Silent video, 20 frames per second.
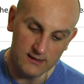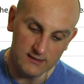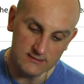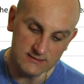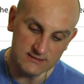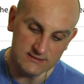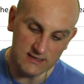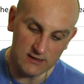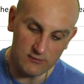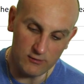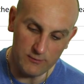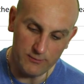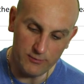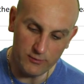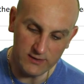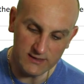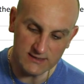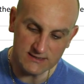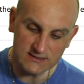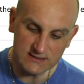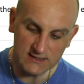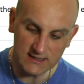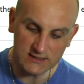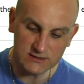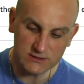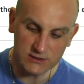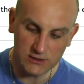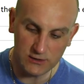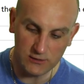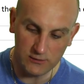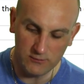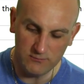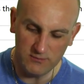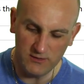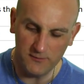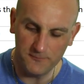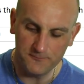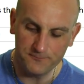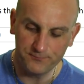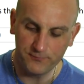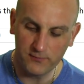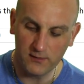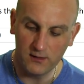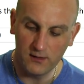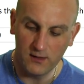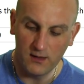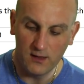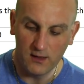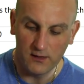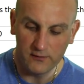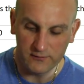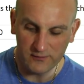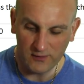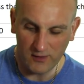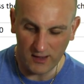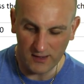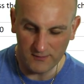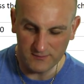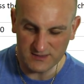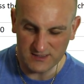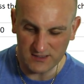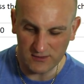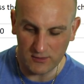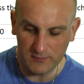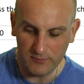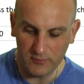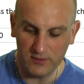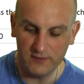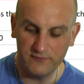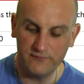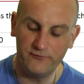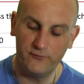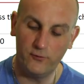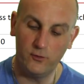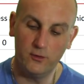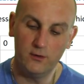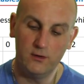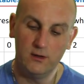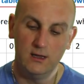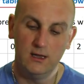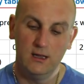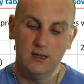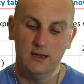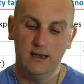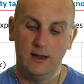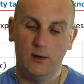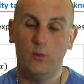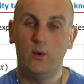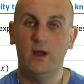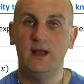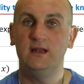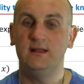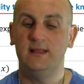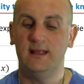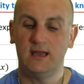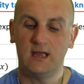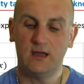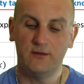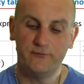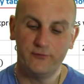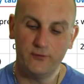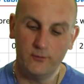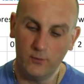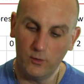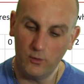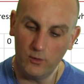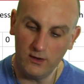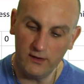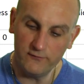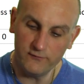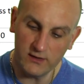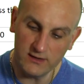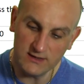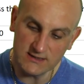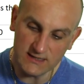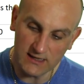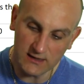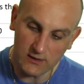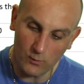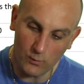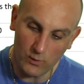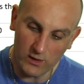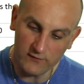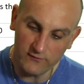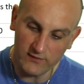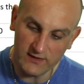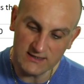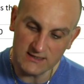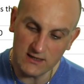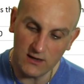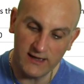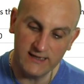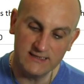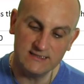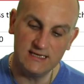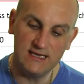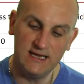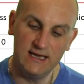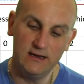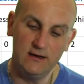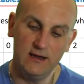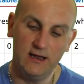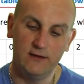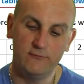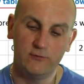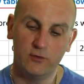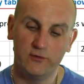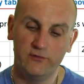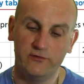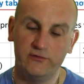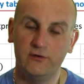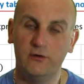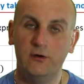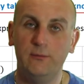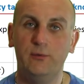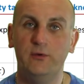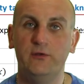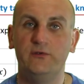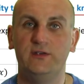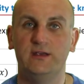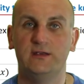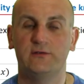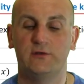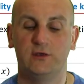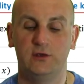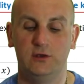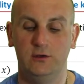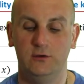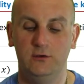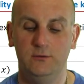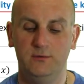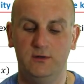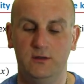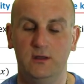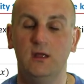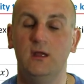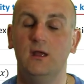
0.6 cubed times 0.4. Now, where did that come from? Well, all I've done is taken one of these lines here and I've gone 0.6 cubed